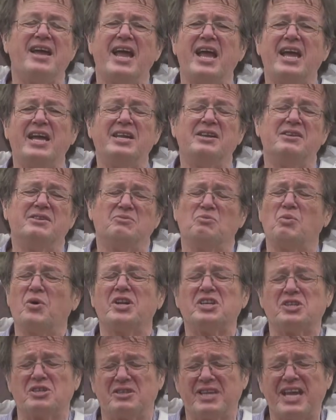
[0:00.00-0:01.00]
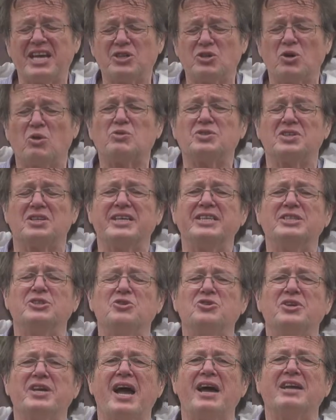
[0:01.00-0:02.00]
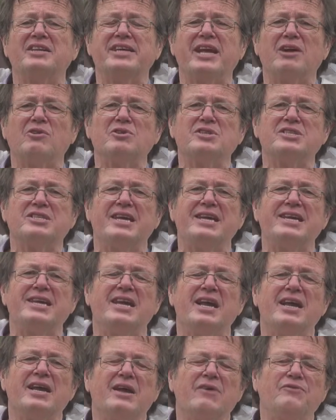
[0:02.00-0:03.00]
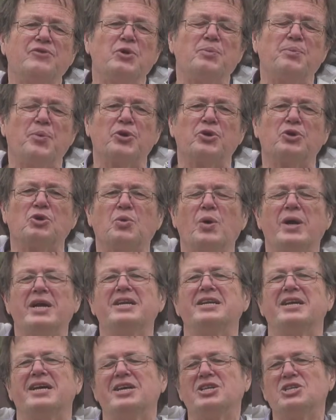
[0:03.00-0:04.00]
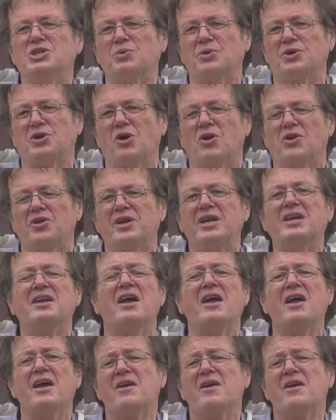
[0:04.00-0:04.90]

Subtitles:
and that told us at least, you can't guarantee if you put a queen into a colony